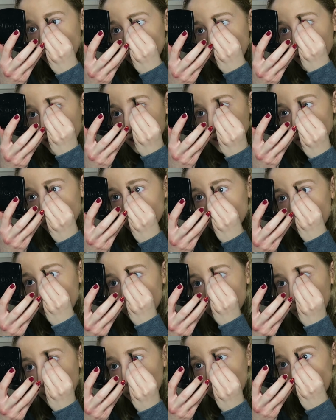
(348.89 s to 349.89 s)
I need something
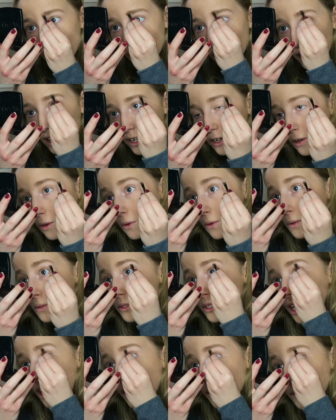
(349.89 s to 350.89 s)
a bit more like cool
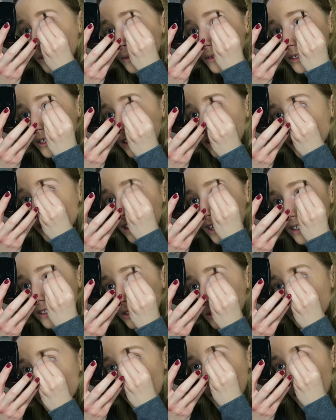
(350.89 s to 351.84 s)
toned. I think that's the